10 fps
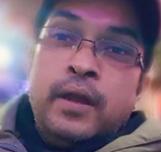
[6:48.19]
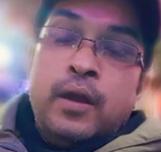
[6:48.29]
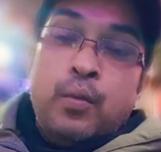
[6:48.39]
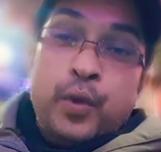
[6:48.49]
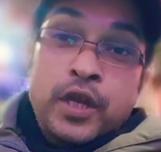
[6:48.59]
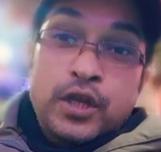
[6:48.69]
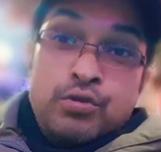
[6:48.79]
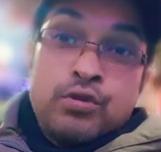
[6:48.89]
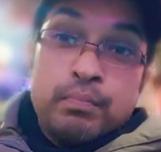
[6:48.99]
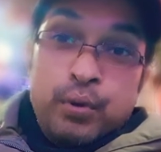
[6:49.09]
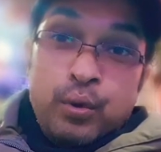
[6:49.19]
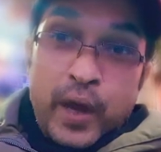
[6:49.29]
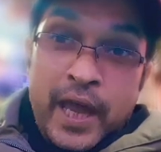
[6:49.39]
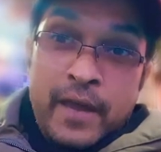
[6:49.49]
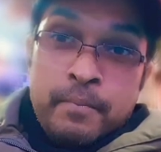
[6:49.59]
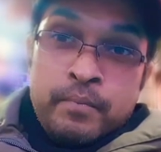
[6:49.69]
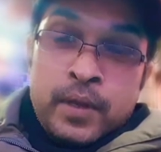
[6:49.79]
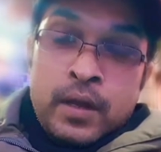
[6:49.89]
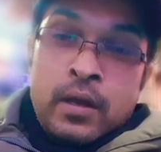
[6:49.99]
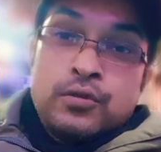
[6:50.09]
we need to support him
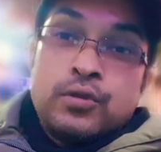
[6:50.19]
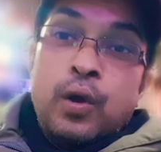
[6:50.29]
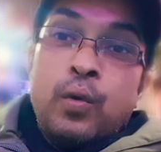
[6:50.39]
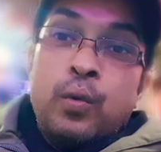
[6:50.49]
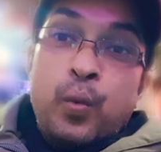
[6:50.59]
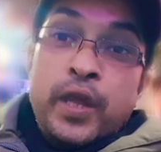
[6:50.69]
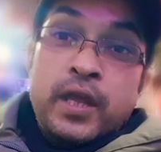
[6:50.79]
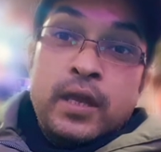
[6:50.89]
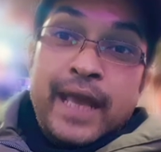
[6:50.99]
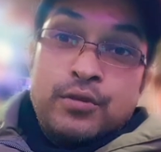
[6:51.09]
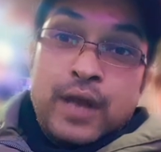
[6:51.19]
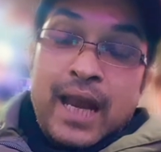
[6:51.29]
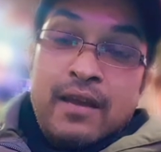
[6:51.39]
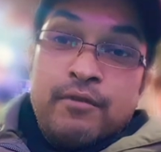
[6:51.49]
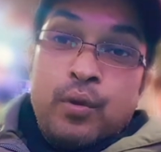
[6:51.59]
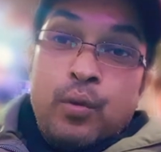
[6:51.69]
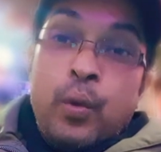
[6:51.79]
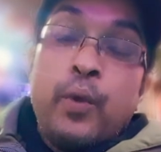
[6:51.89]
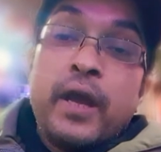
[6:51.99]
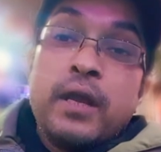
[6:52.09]
so we can get to that level where
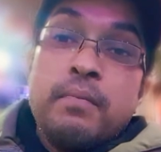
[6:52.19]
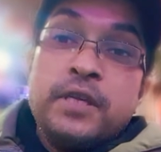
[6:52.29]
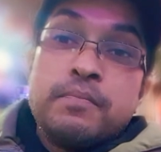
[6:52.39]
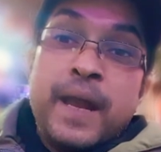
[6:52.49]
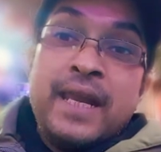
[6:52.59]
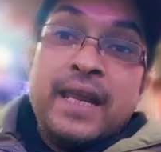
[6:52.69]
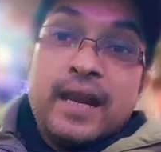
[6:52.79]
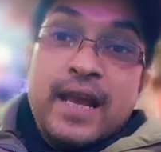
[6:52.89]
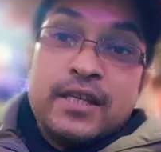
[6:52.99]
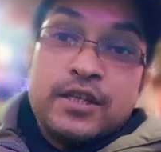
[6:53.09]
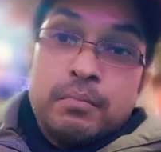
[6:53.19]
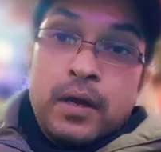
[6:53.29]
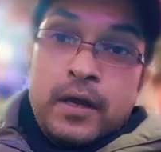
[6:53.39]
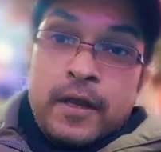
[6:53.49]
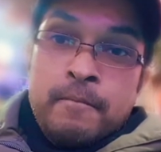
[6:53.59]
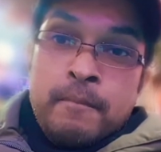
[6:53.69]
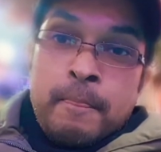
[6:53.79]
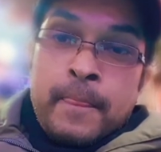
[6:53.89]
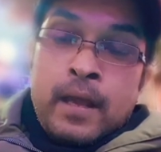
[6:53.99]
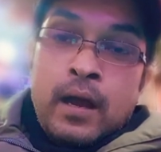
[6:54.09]
we're going to be spending less money
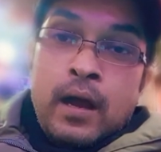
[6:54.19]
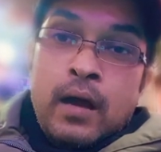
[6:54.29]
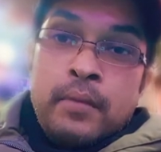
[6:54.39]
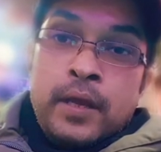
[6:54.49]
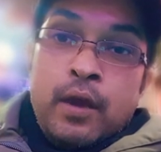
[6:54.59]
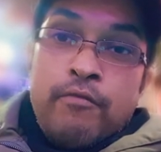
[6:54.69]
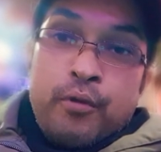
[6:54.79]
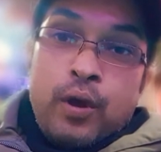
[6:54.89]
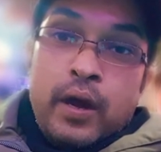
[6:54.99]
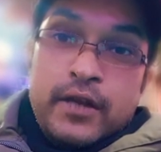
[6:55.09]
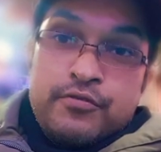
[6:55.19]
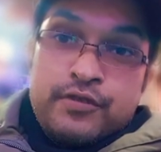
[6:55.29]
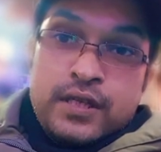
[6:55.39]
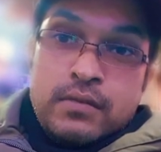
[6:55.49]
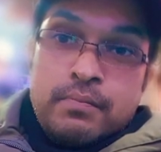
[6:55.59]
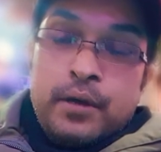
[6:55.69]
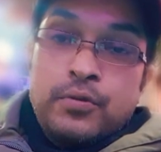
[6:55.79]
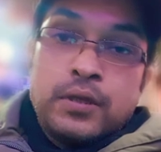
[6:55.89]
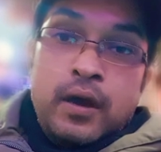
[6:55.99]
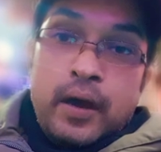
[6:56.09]
for our electricity
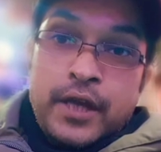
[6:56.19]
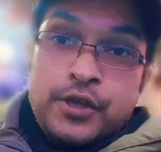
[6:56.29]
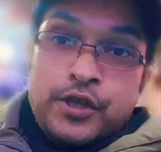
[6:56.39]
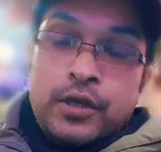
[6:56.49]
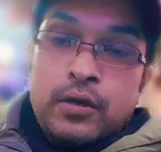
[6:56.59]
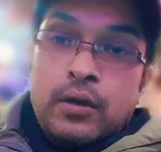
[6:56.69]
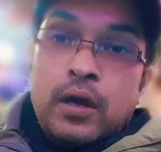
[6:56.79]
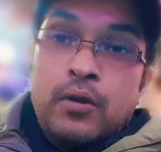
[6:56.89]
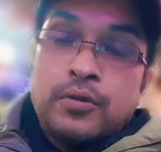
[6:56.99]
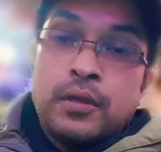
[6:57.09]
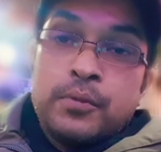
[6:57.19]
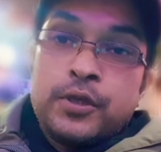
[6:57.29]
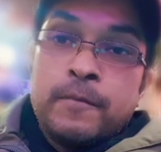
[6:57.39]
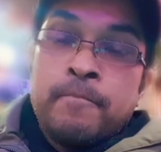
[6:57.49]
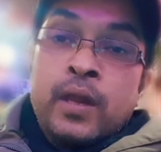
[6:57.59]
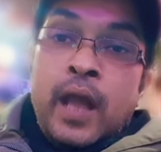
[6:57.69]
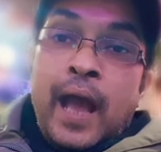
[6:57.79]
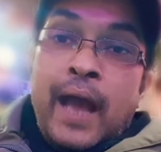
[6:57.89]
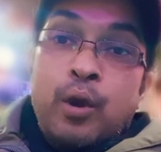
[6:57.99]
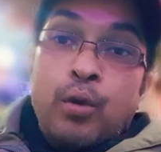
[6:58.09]
bills and our energy consumption.
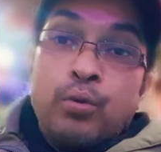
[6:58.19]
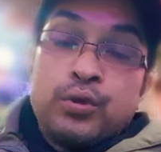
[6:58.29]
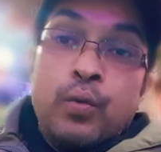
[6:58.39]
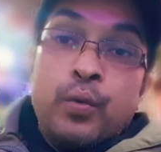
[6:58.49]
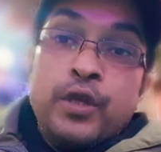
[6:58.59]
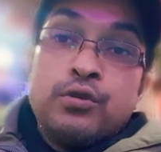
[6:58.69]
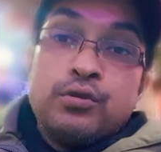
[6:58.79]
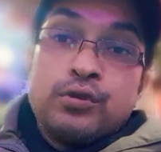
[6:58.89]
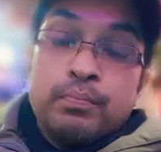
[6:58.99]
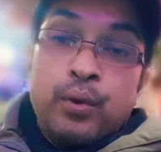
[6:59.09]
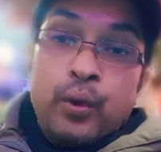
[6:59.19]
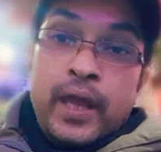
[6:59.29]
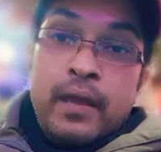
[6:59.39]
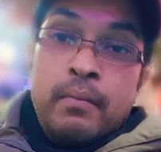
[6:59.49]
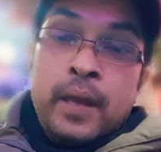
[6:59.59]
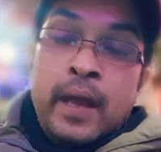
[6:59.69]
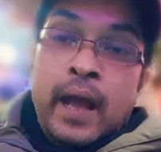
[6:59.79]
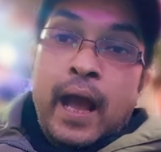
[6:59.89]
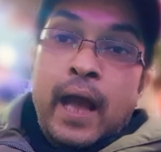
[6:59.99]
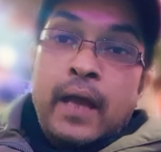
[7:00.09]
And also we need to support him
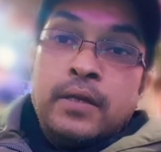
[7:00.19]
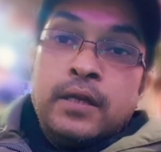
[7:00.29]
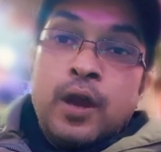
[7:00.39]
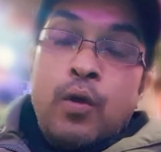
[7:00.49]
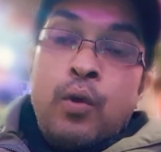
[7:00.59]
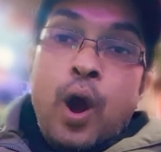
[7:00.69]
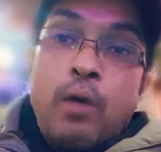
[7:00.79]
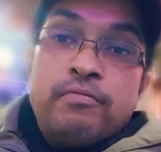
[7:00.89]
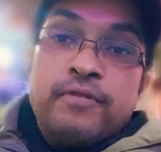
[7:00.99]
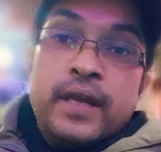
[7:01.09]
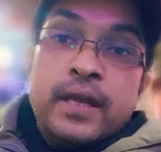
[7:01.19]
and hopefully